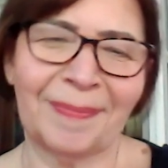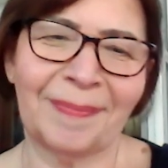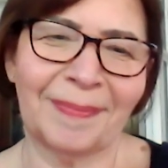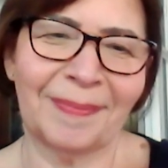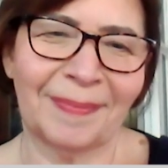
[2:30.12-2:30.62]

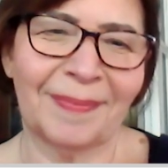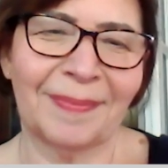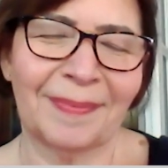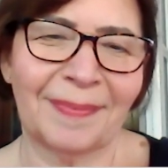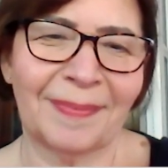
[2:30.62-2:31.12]

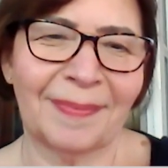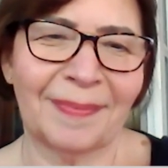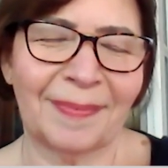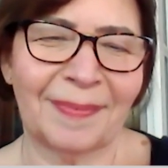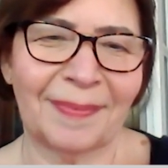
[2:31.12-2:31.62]

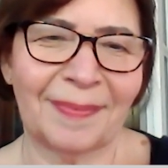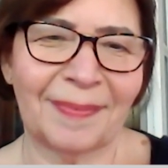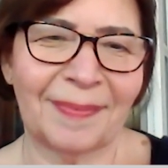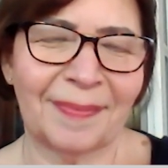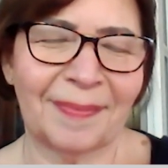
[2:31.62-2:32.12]

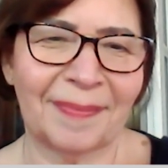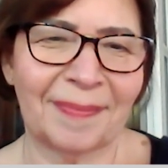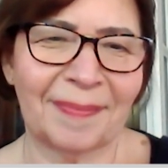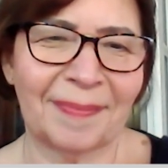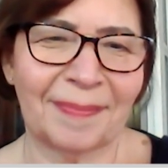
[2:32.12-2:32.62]

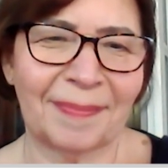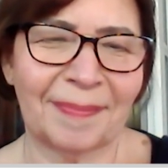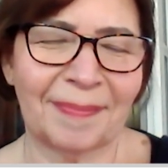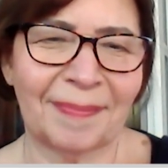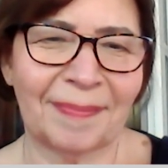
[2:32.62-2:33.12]

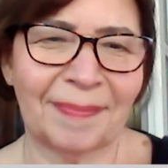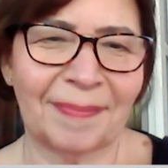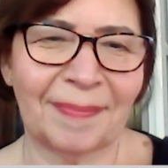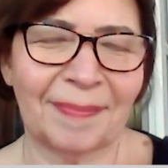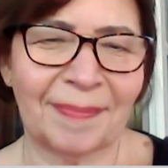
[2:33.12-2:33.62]

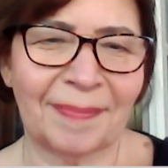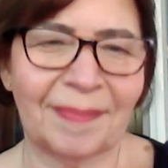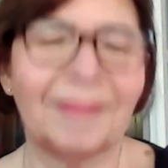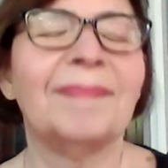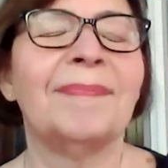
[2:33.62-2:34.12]

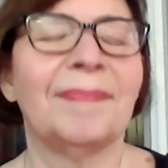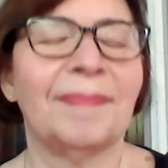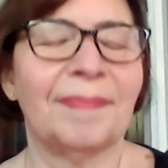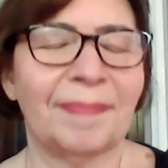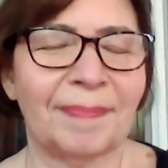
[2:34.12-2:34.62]

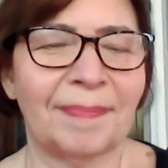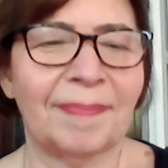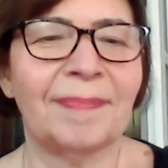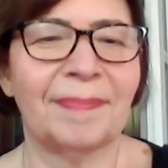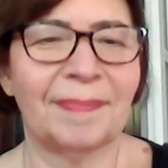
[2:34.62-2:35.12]

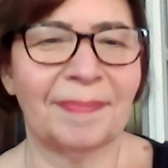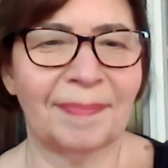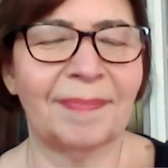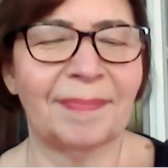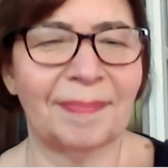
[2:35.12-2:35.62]

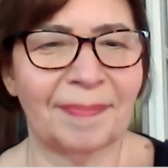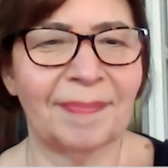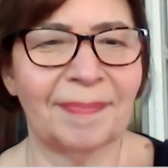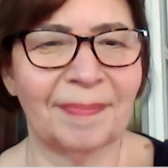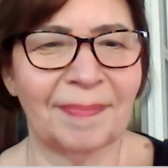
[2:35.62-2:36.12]

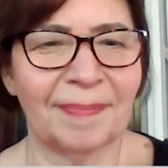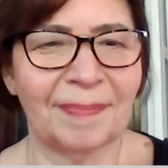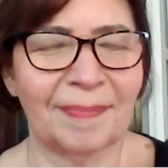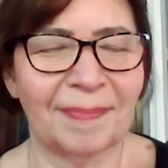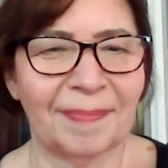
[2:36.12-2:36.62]

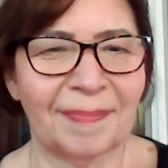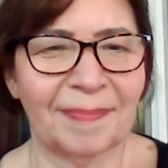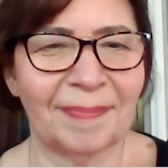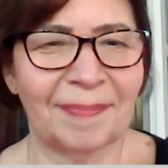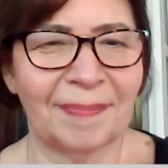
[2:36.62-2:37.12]

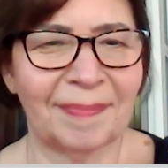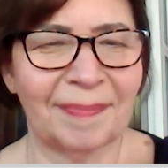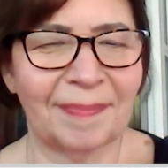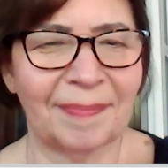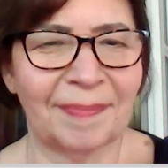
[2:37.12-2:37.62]

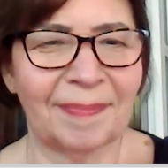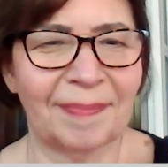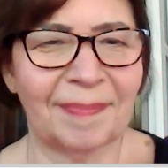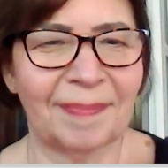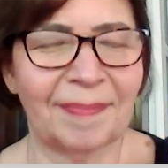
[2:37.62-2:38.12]
The person shown says nothing.